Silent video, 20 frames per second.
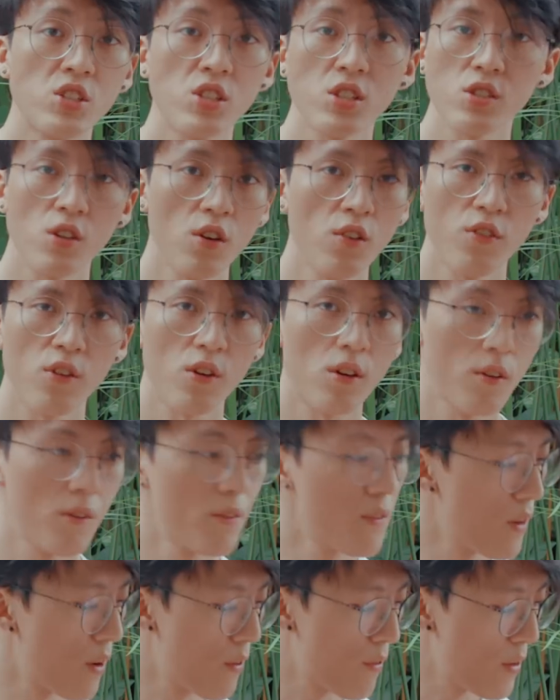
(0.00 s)
just overall
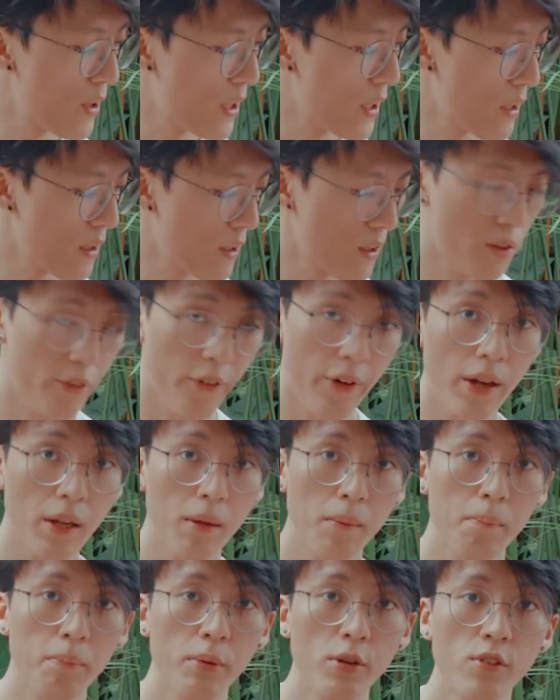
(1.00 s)
a really great,
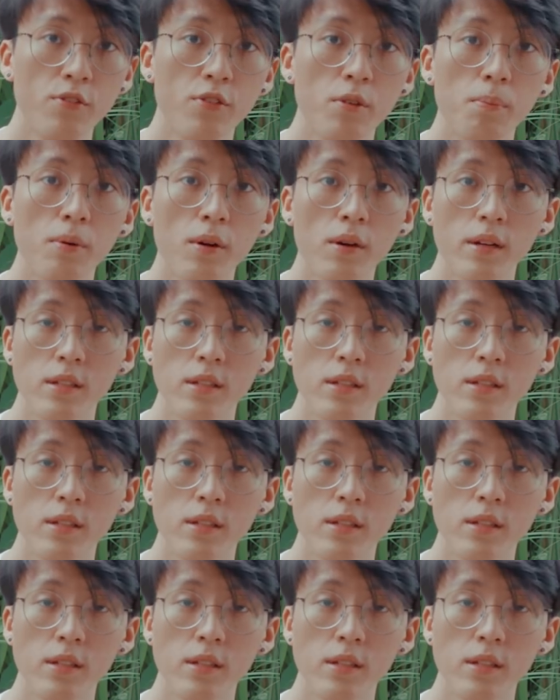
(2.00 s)
beautiful book.